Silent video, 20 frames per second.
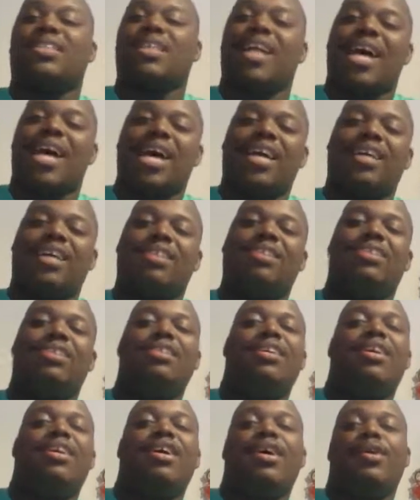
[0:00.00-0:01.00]
liked,
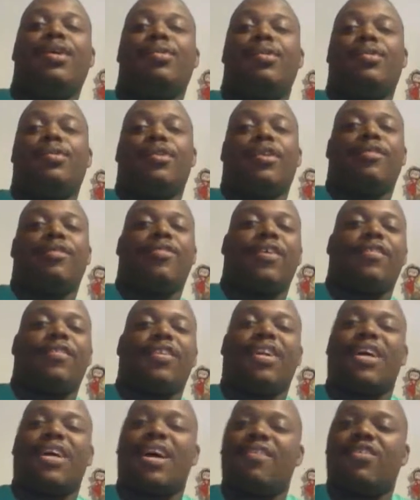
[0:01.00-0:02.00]
what were your
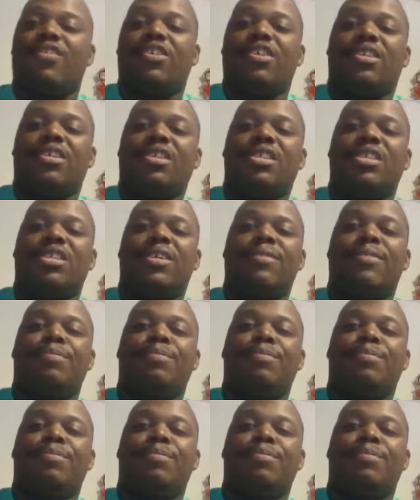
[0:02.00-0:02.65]
favorite covers,